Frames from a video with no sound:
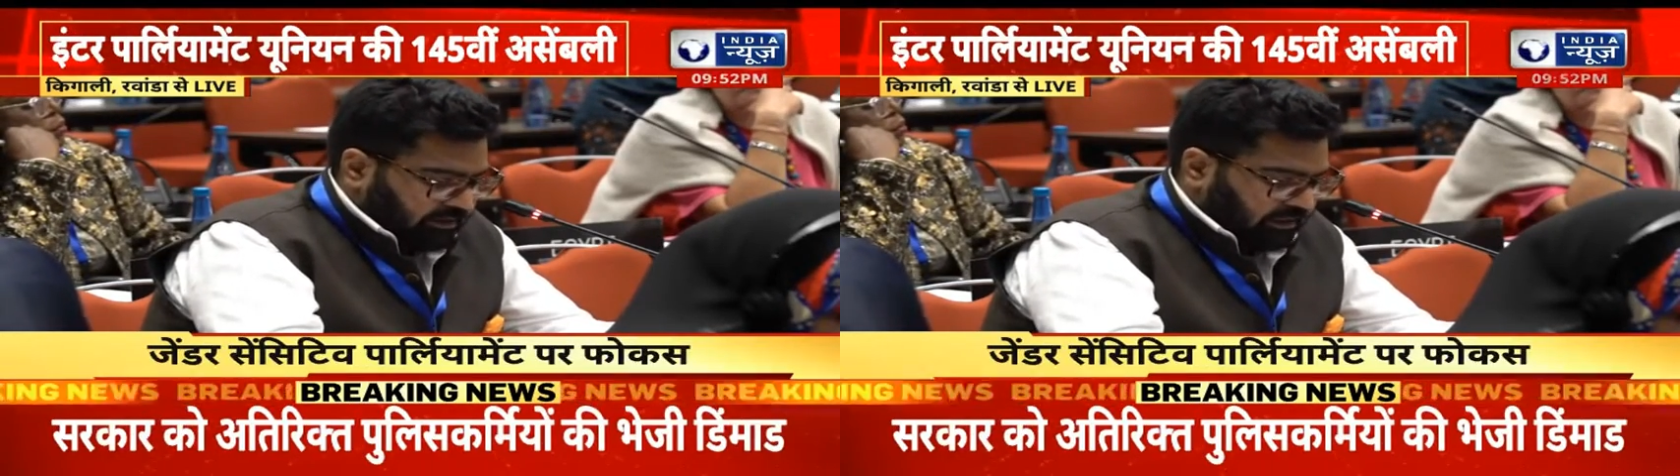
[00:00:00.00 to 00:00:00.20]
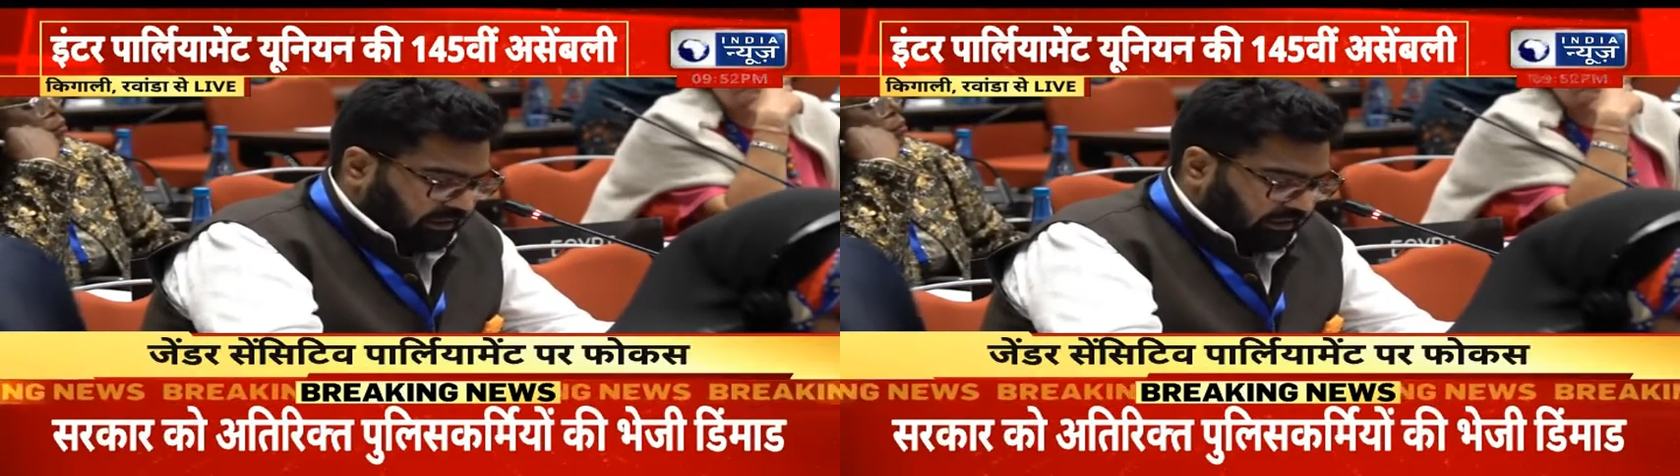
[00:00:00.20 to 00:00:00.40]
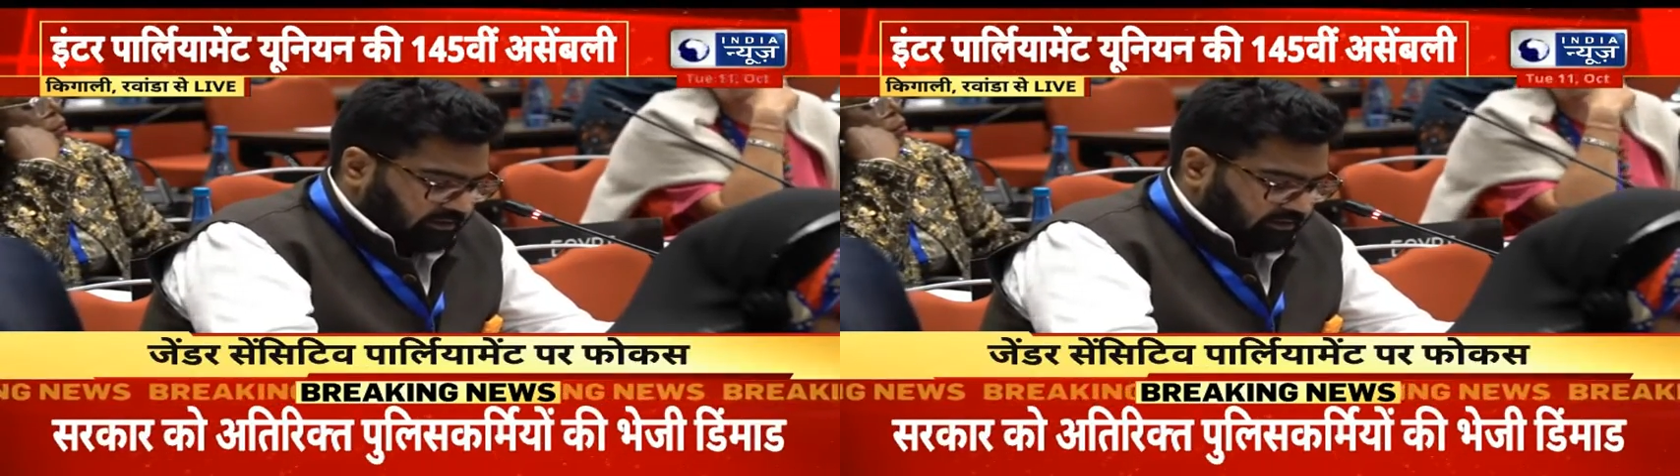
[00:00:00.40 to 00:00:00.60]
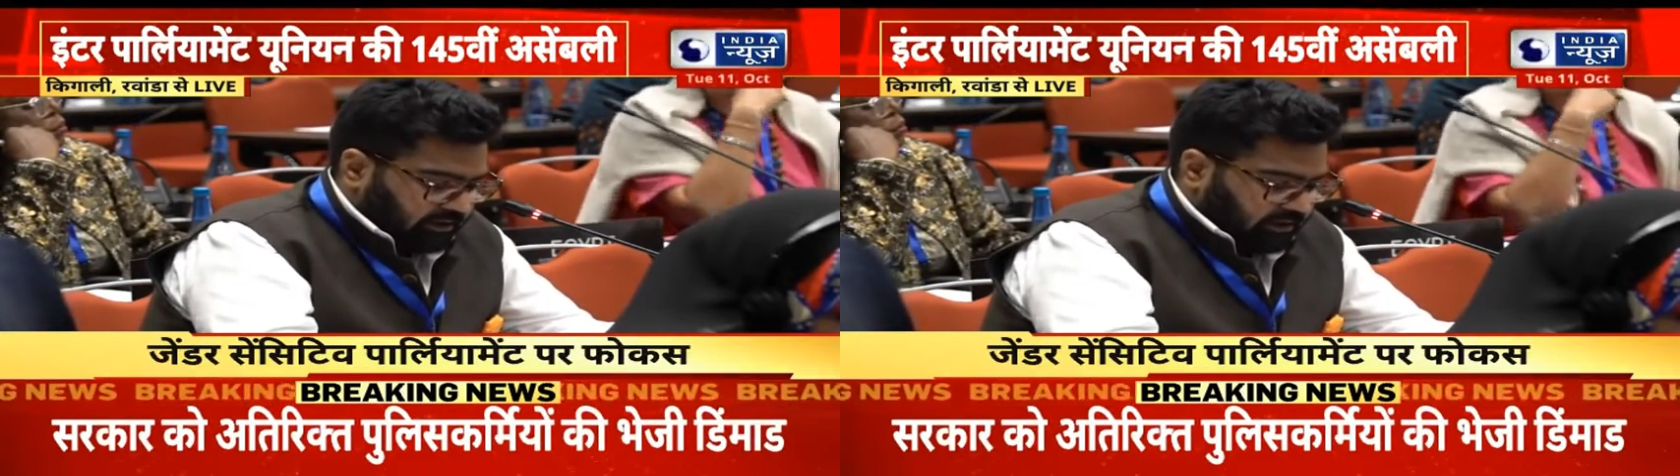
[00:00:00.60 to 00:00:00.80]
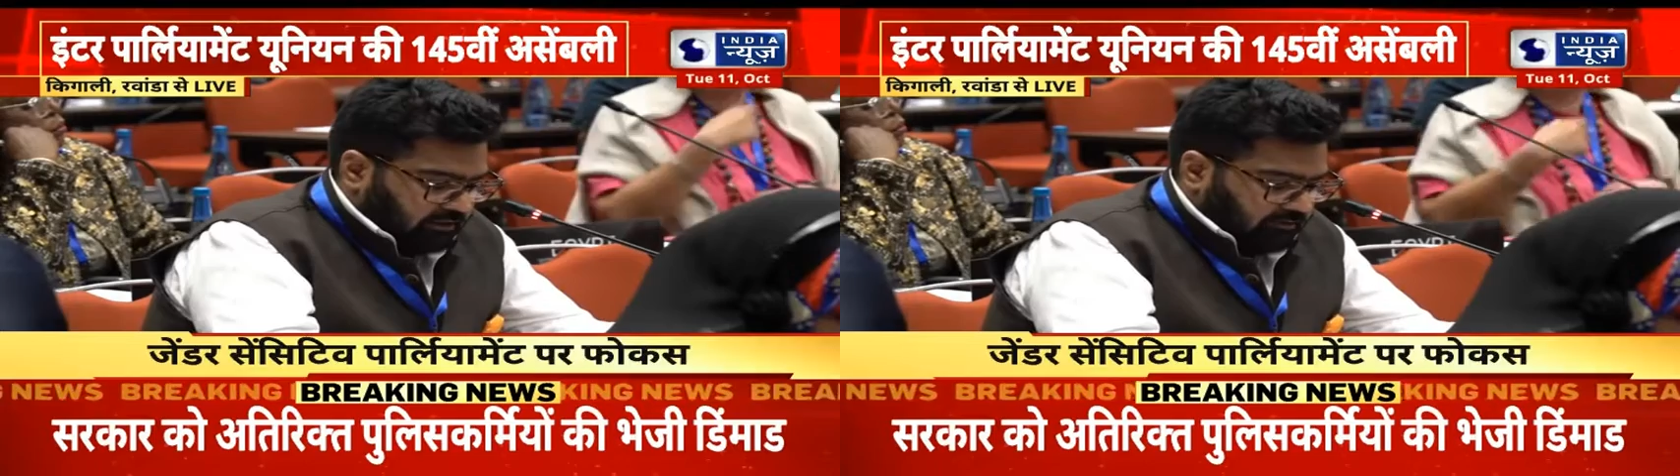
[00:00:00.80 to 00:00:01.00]

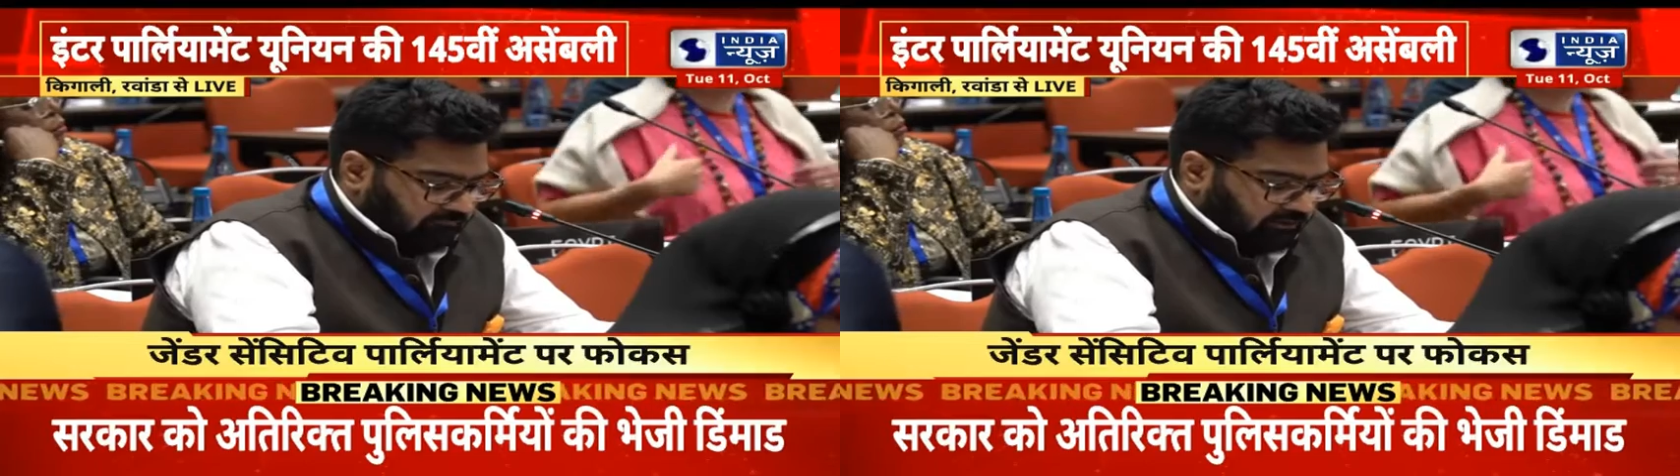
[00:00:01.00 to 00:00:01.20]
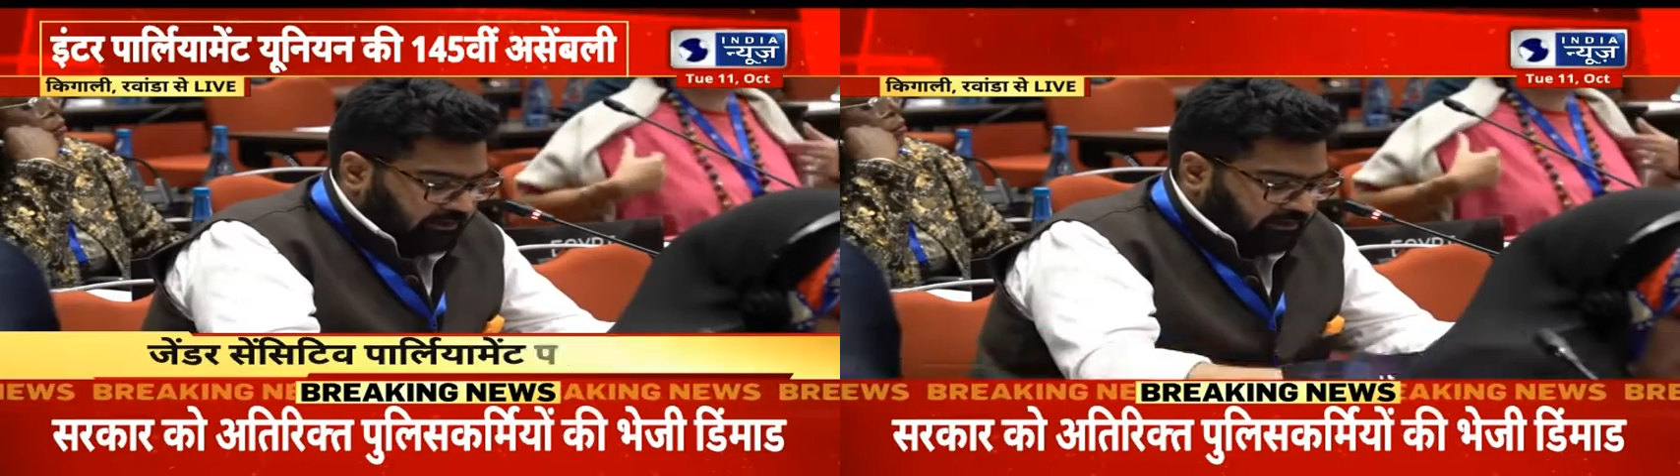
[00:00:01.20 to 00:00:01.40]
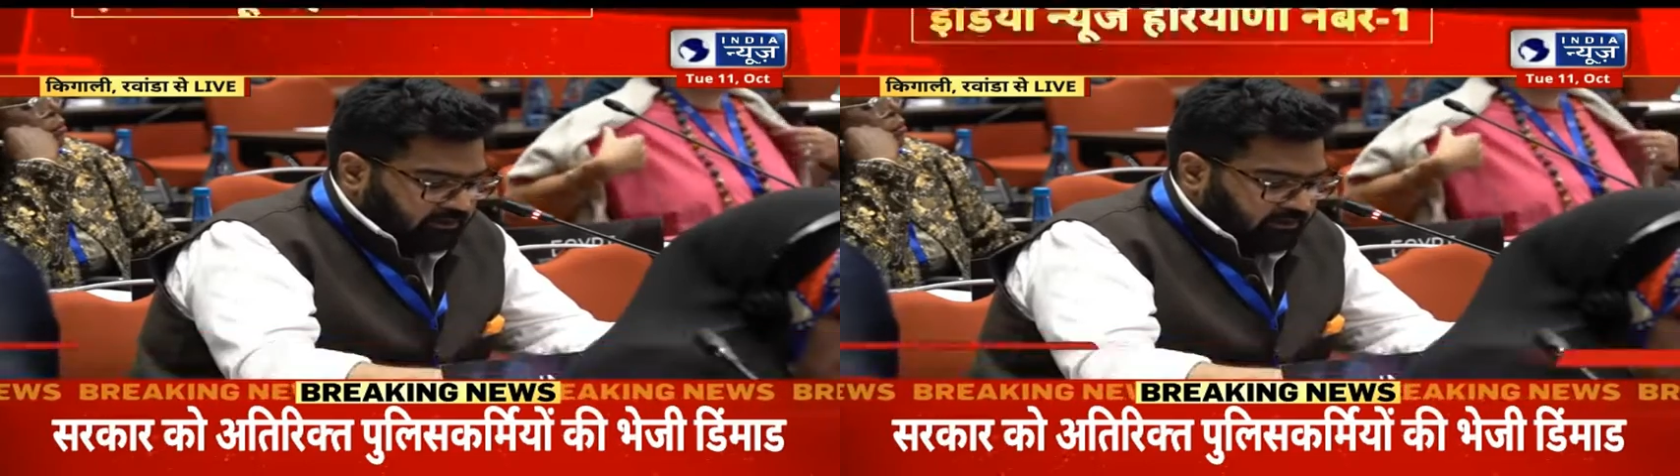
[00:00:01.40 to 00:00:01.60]
Distinguished delegates,